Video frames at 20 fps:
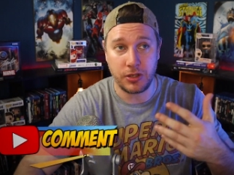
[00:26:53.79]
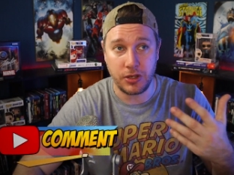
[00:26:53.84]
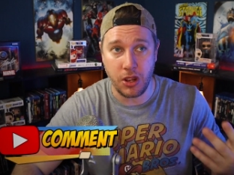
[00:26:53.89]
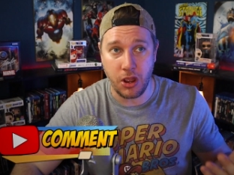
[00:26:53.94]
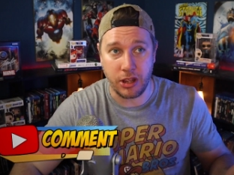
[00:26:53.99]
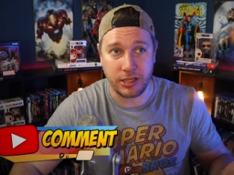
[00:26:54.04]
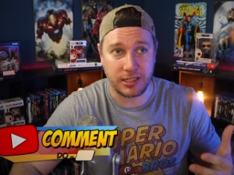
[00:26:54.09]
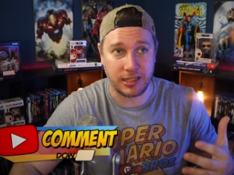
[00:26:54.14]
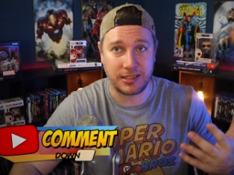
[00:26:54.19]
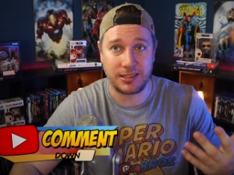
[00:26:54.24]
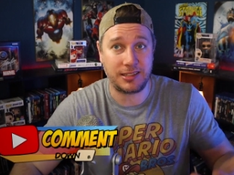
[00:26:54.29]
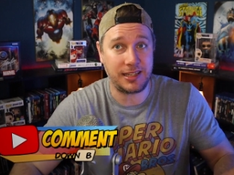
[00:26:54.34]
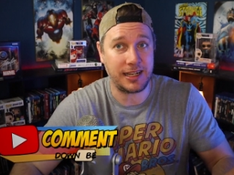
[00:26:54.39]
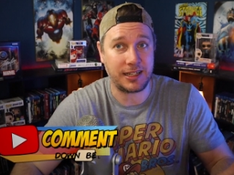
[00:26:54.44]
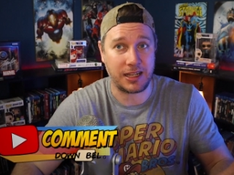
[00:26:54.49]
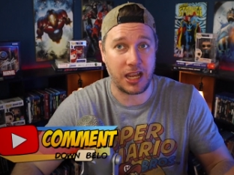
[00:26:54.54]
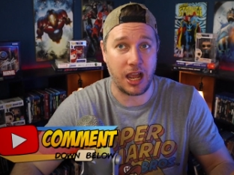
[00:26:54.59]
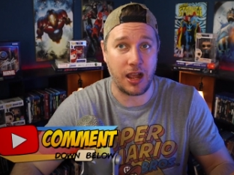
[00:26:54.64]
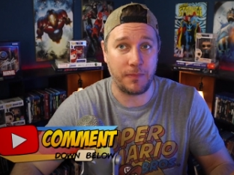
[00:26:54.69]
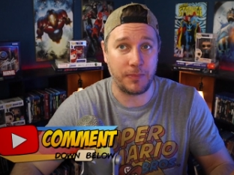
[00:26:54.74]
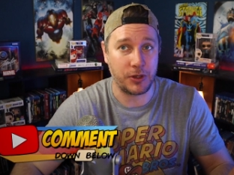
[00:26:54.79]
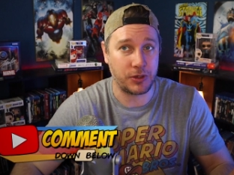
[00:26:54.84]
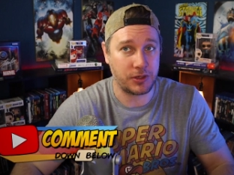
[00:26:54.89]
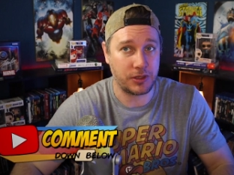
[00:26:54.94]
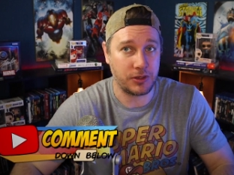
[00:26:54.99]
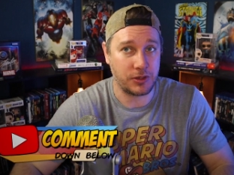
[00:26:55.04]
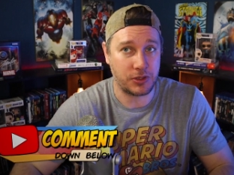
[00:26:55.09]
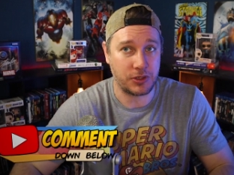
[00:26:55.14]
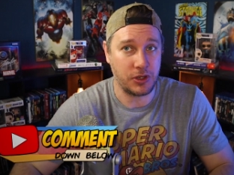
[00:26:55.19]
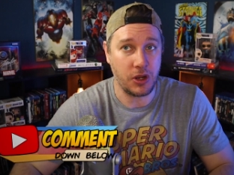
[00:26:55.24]
No, it's a sitcom.
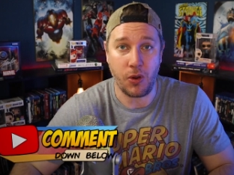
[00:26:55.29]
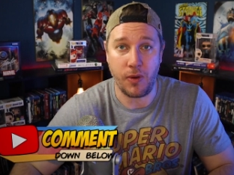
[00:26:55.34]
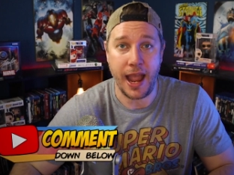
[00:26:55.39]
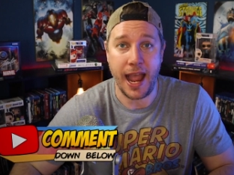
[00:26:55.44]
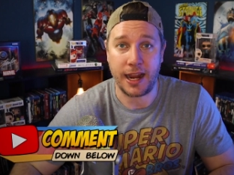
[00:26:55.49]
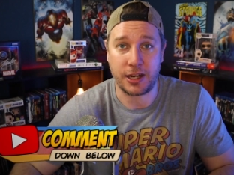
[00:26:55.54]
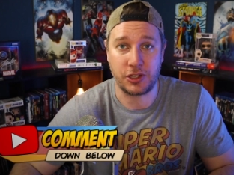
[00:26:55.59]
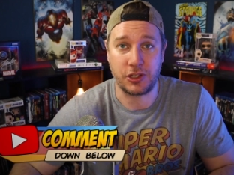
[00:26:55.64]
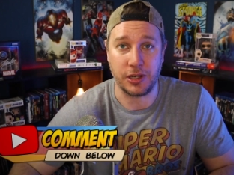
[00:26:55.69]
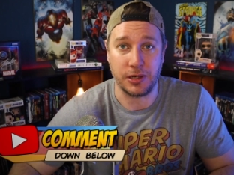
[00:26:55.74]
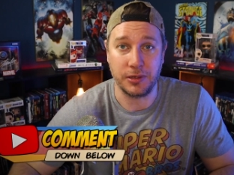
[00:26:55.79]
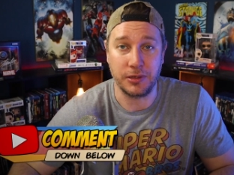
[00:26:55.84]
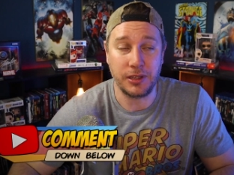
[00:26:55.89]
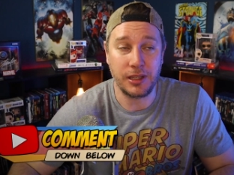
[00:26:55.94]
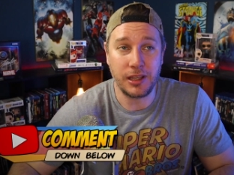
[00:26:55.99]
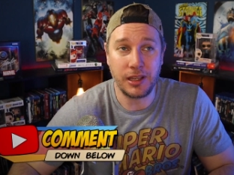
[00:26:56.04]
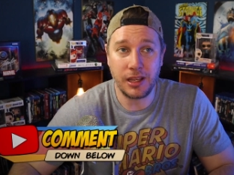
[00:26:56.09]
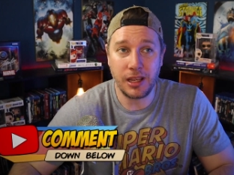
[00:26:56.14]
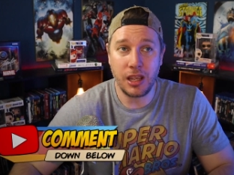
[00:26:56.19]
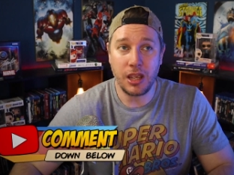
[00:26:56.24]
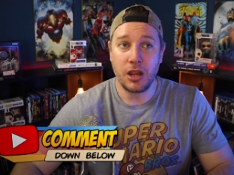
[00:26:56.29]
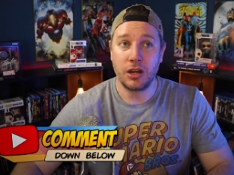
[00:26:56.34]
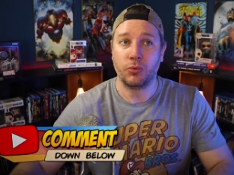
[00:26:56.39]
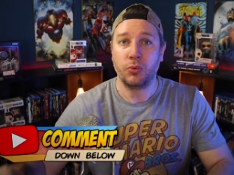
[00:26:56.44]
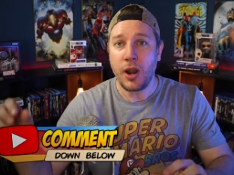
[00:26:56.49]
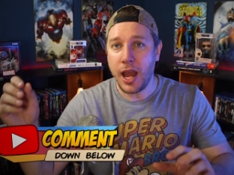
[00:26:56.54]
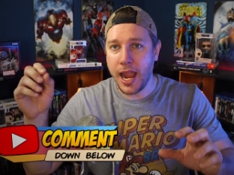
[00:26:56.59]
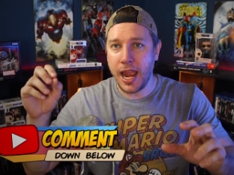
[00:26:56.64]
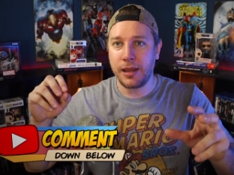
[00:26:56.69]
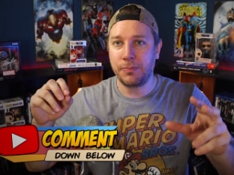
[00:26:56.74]
There's there's no action,
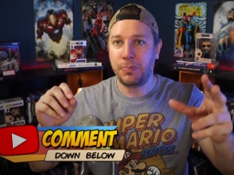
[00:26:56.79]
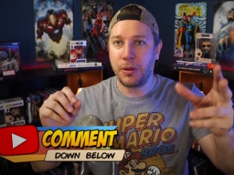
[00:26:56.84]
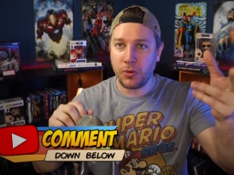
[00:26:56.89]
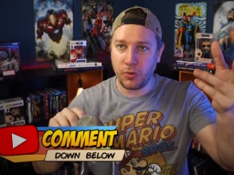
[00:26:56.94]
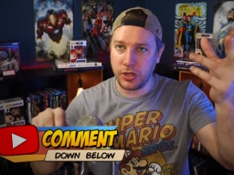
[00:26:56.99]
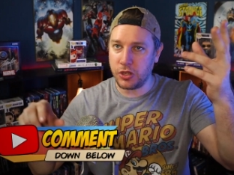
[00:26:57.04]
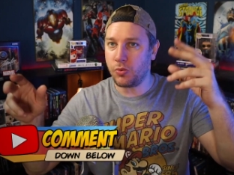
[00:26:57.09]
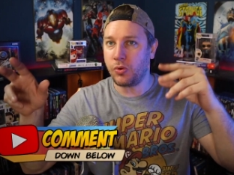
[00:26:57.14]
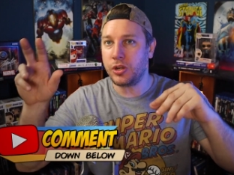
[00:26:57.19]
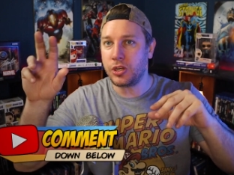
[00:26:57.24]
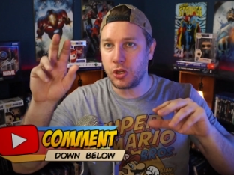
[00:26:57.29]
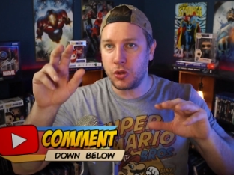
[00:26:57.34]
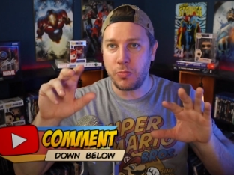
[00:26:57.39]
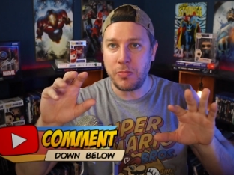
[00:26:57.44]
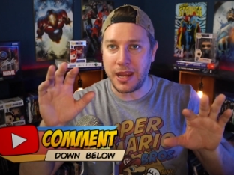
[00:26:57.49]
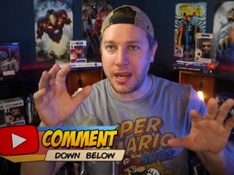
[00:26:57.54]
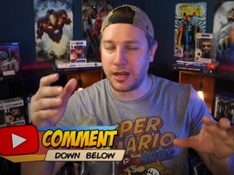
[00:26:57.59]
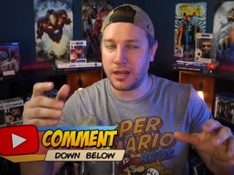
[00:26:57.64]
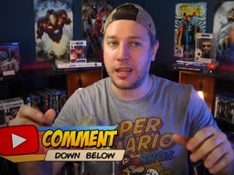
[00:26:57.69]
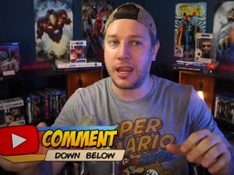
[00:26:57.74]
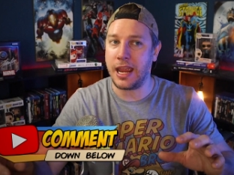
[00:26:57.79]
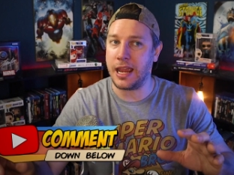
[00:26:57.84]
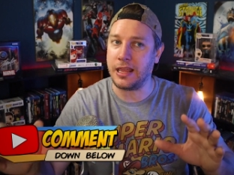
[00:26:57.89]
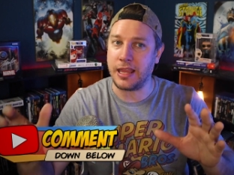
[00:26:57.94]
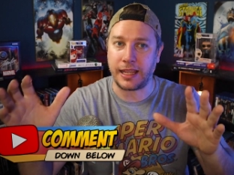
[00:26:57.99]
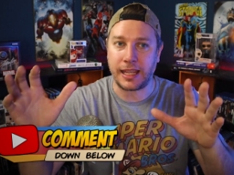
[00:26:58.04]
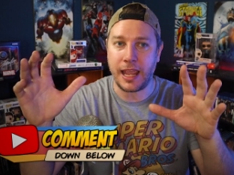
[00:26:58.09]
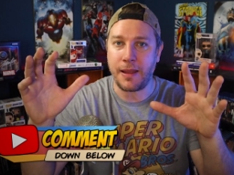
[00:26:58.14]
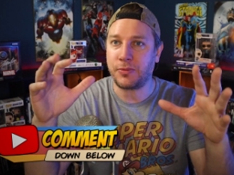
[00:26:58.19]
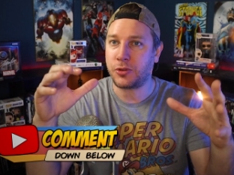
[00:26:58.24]
right? But you you mean,
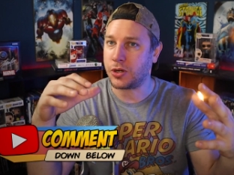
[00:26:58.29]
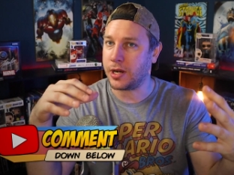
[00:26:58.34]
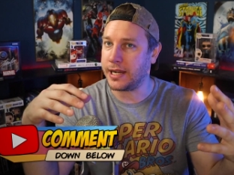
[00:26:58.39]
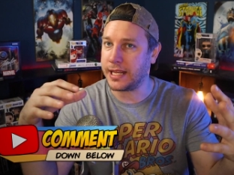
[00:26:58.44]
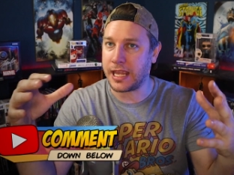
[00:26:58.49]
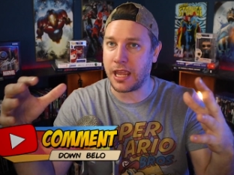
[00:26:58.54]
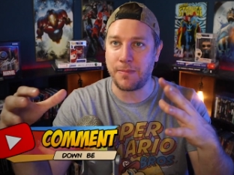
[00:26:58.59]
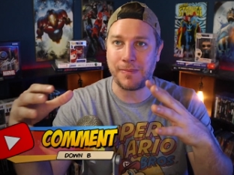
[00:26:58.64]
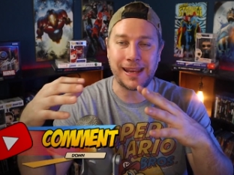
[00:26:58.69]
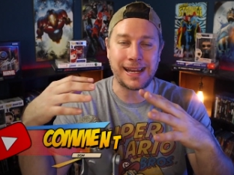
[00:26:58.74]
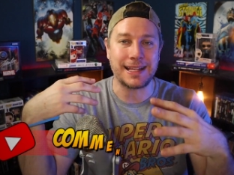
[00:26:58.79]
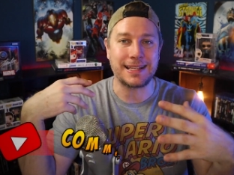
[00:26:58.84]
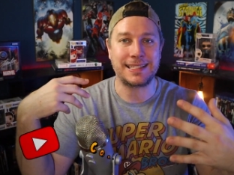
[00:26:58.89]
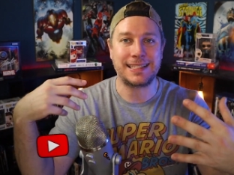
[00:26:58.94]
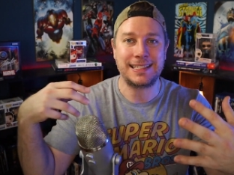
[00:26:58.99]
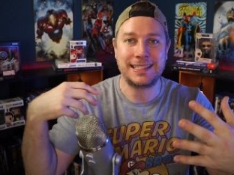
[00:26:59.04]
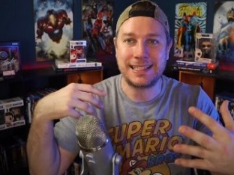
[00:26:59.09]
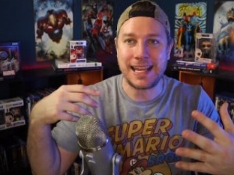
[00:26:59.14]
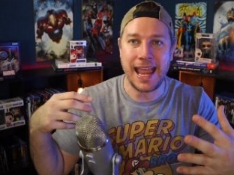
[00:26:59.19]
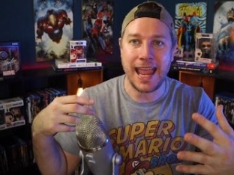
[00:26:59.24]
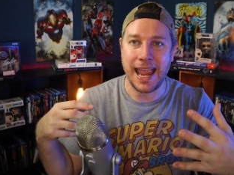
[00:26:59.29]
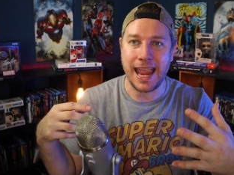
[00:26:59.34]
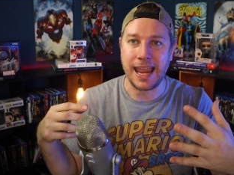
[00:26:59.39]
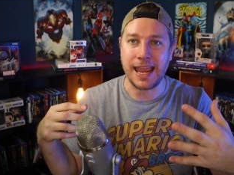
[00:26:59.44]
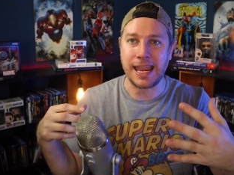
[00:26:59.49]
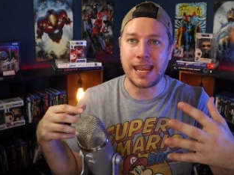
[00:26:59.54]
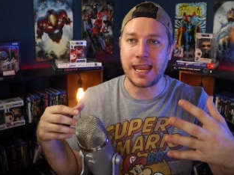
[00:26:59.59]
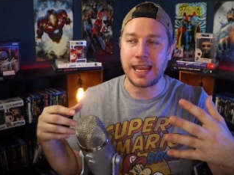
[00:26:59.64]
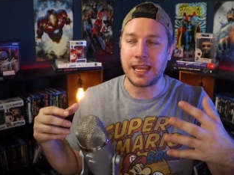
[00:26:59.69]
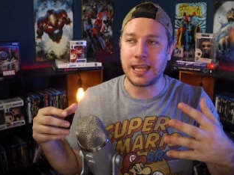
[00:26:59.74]
and they kept trying to get me to
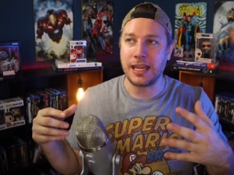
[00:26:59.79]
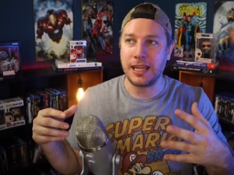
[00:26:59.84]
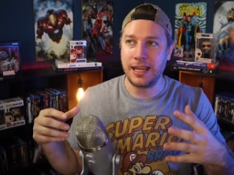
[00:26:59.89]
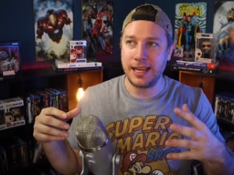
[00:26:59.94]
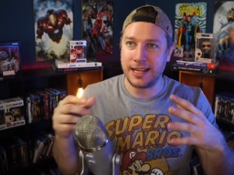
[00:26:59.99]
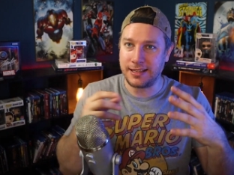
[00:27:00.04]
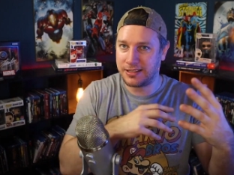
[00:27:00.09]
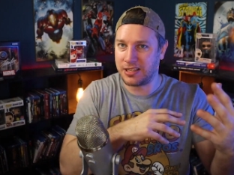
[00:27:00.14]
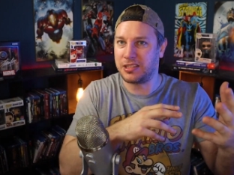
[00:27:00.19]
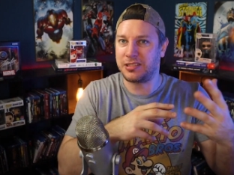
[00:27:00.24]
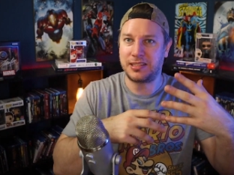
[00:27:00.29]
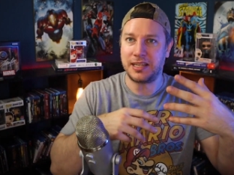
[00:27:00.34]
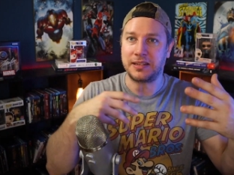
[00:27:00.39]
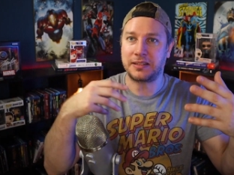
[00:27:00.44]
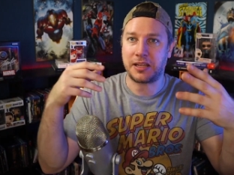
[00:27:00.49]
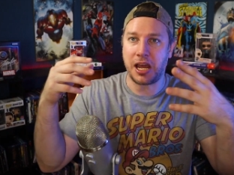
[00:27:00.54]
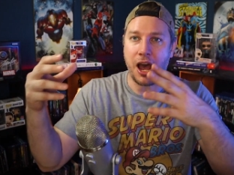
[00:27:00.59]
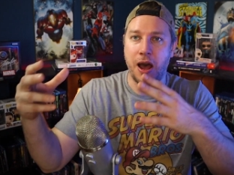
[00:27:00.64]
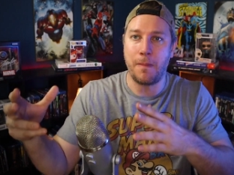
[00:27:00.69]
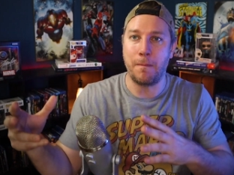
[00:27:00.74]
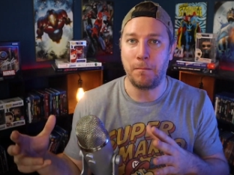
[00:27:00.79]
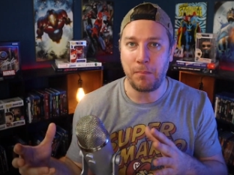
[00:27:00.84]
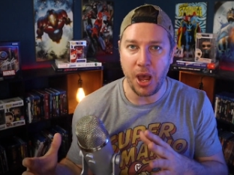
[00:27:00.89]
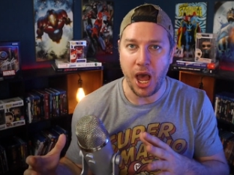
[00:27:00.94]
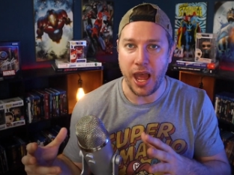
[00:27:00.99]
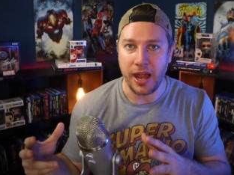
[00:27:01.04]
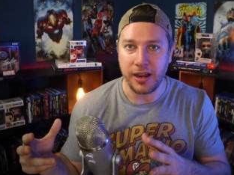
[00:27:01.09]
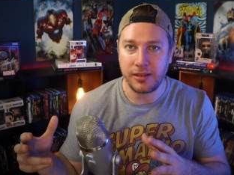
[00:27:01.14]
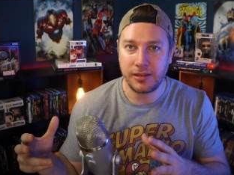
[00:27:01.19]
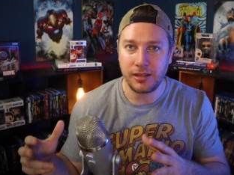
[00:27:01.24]
say it's a sitcom,
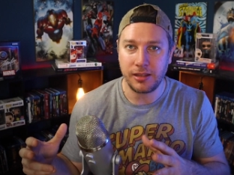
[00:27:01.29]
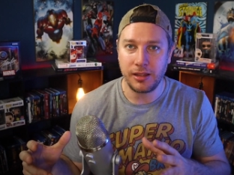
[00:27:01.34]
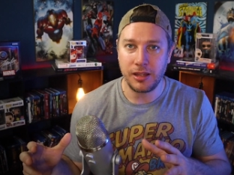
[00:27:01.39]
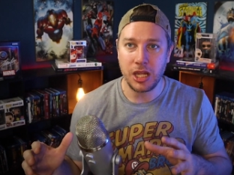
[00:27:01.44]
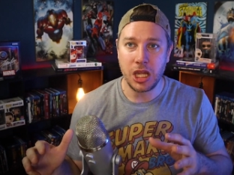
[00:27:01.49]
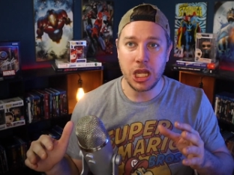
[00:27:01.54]
but,